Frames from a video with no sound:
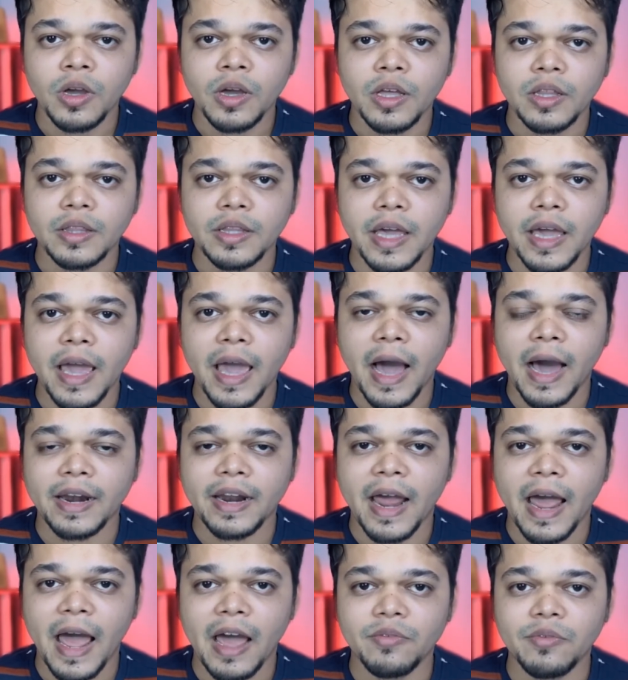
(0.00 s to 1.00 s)
They are
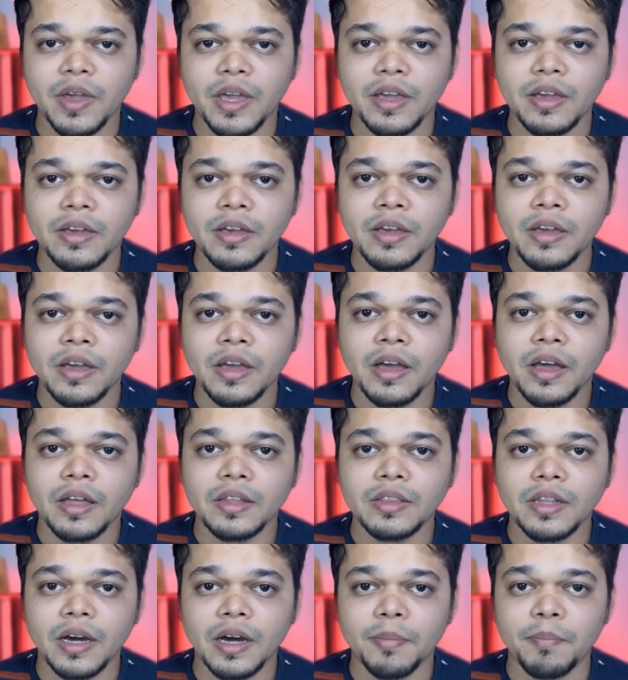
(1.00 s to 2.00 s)
having
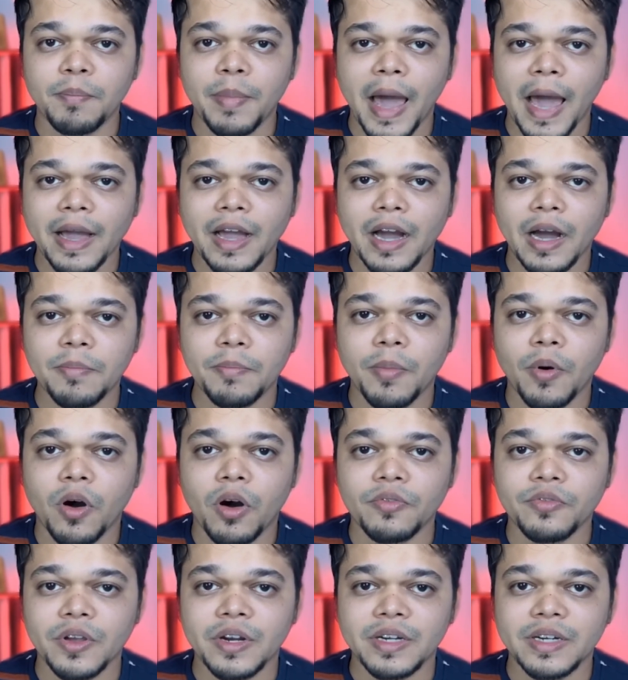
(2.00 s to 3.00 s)
the backup
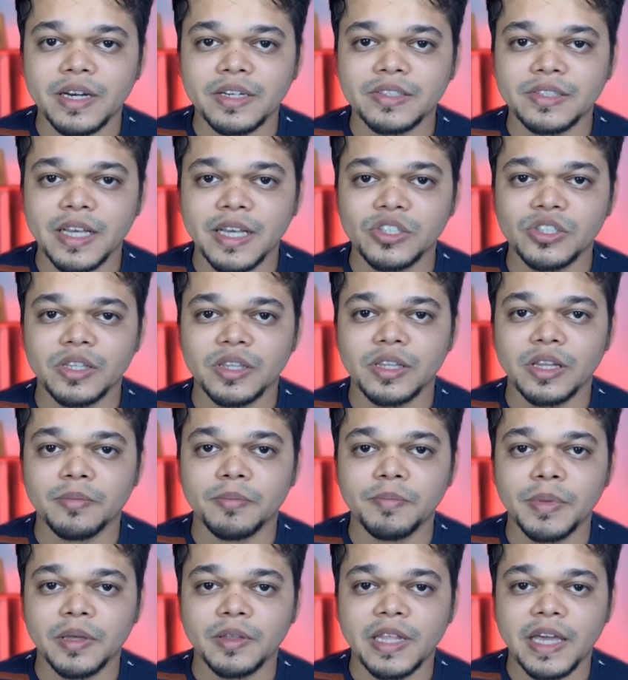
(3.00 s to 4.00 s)
of
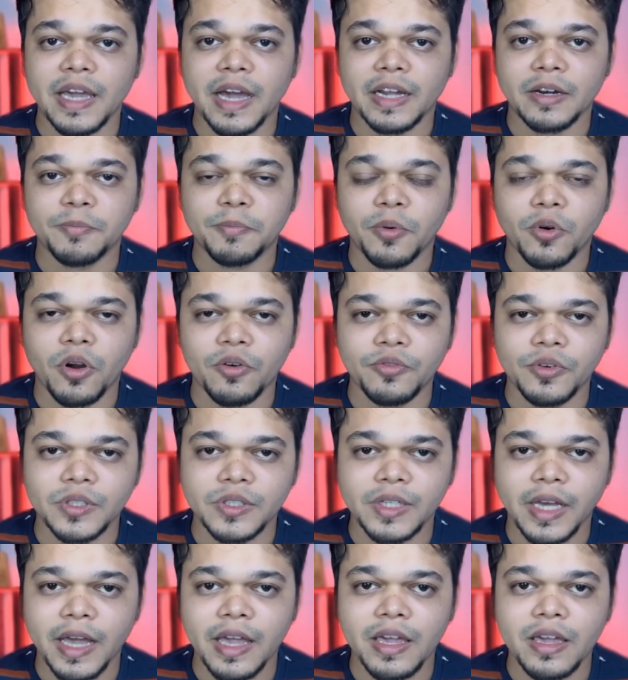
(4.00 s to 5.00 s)
intercession. They are
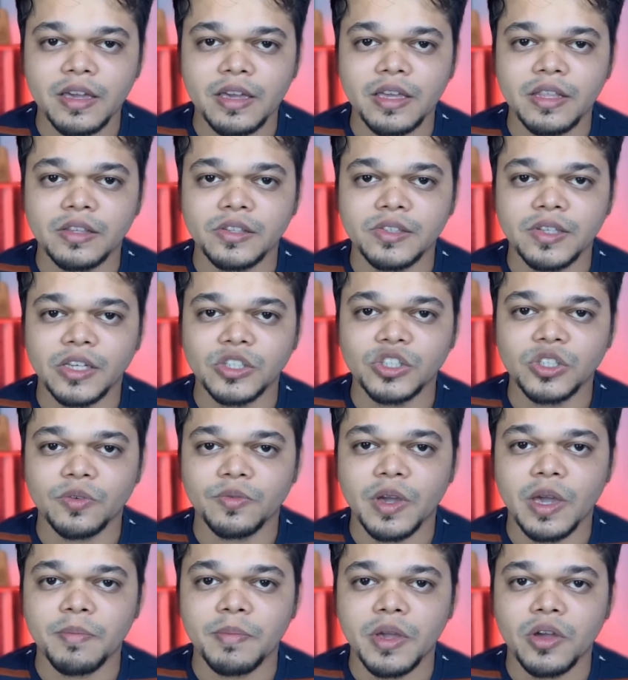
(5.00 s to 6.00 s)
prophesying in such a
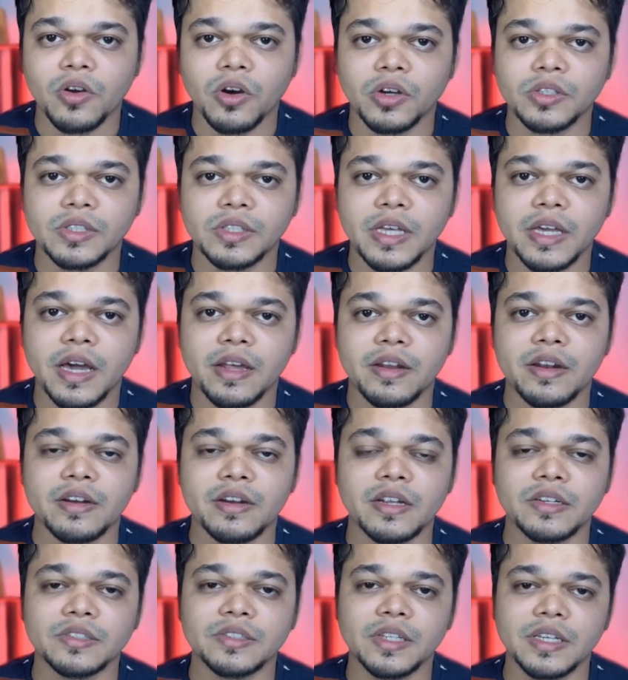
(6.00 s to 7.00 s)
way because they are
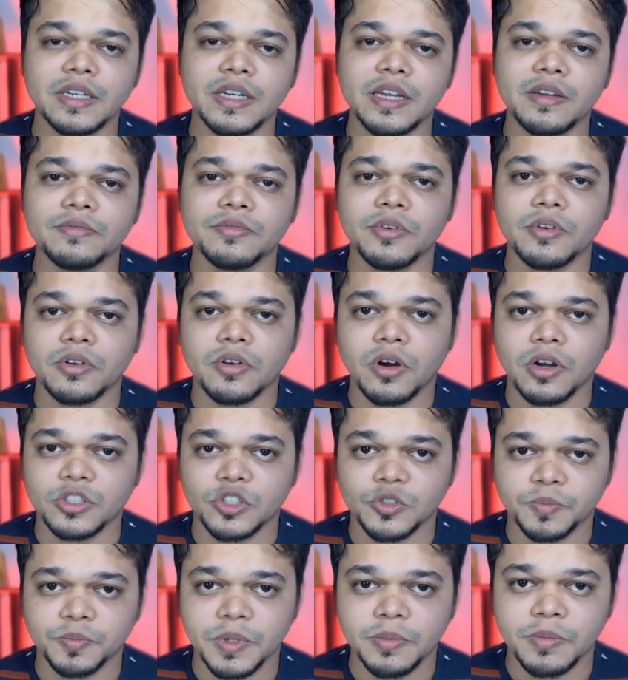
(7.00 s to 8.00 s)
interceding for
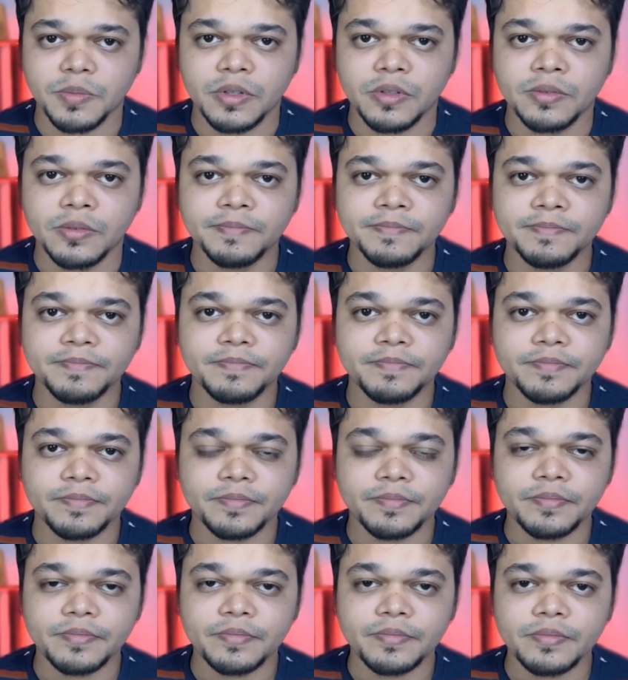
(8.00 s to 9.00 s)
God's people
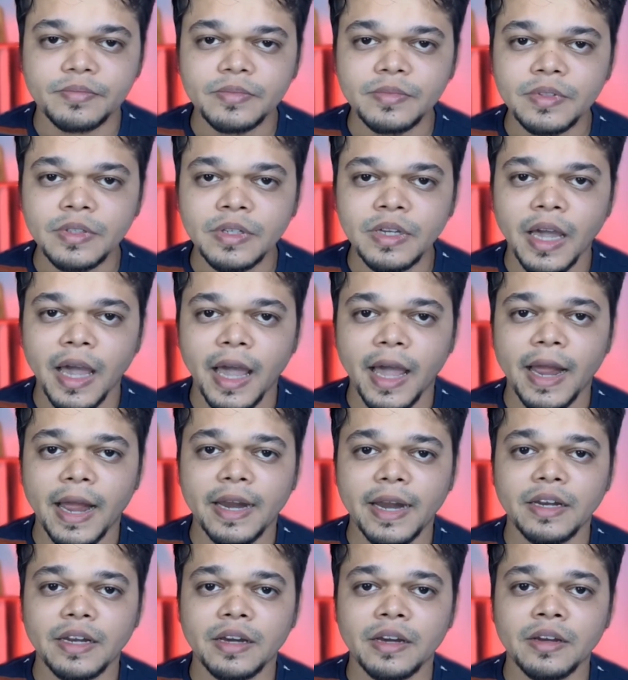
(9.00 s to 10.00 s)

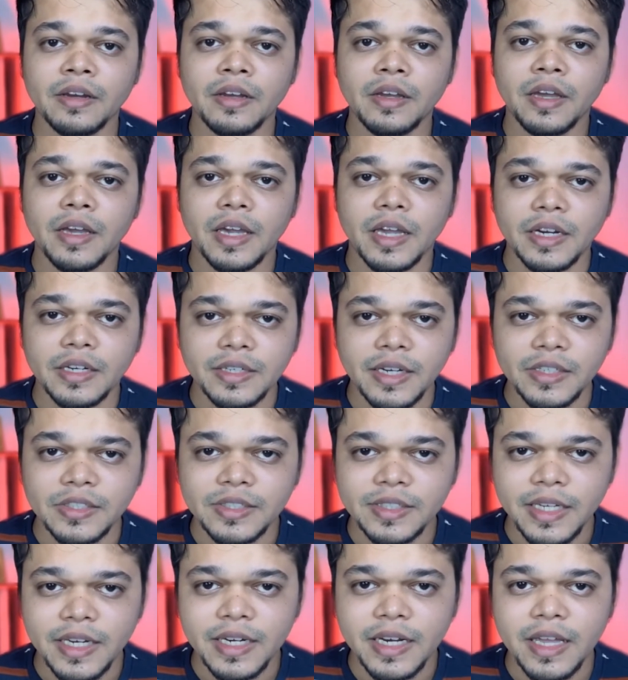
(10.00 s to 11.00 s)
and
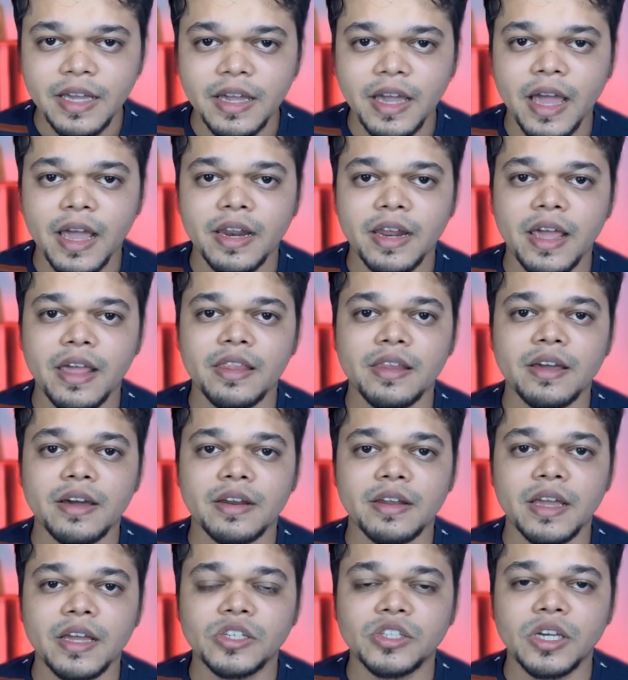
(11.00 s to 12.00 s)
interceding and
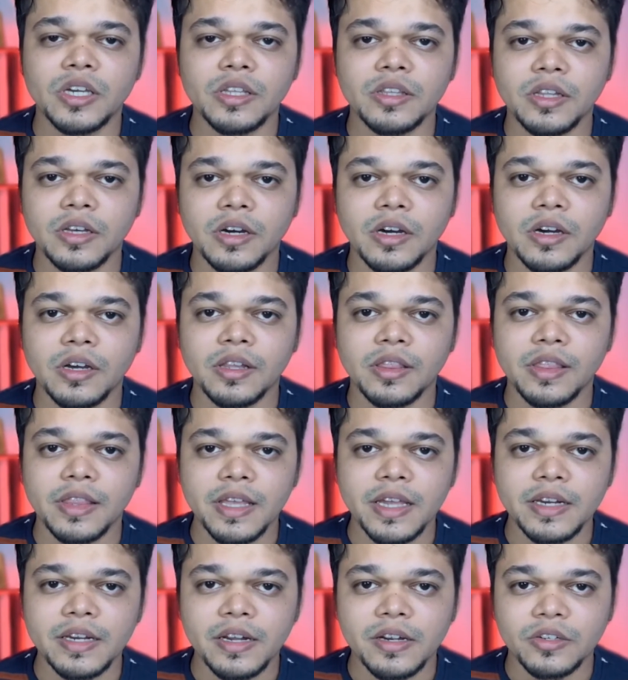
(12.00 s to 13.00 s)
encouraging the
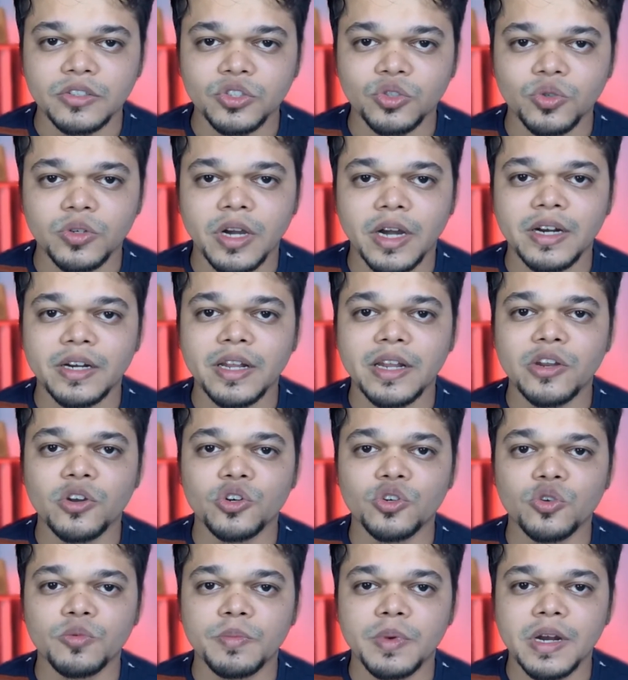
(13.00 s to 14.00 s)
leaders to continue
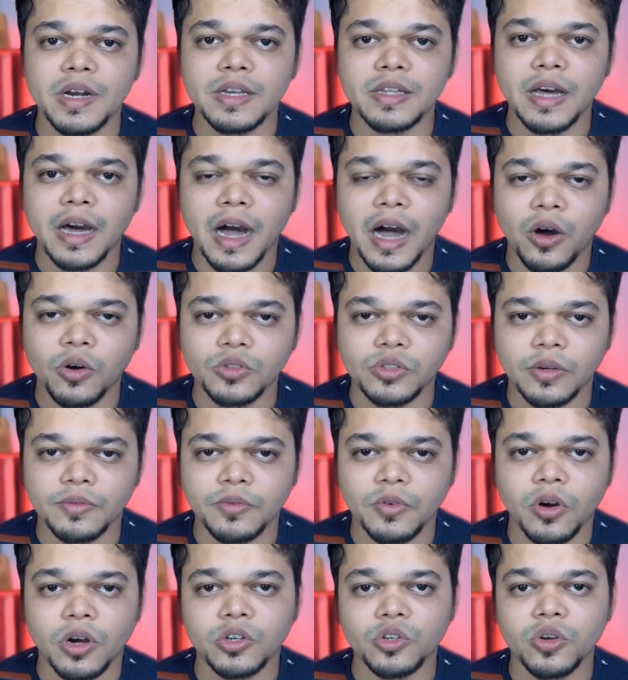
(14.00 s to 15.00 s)
to build the house of
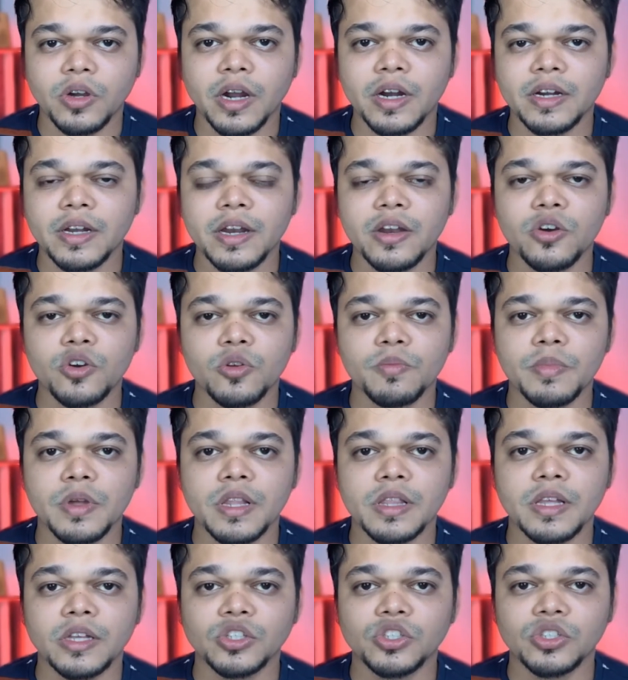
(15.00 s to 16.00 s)
God, to continue to
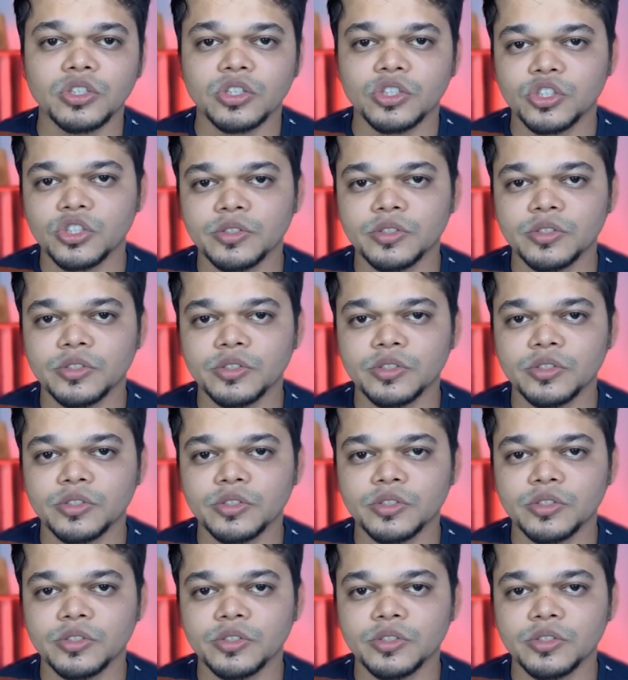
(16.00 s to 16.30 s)
build the church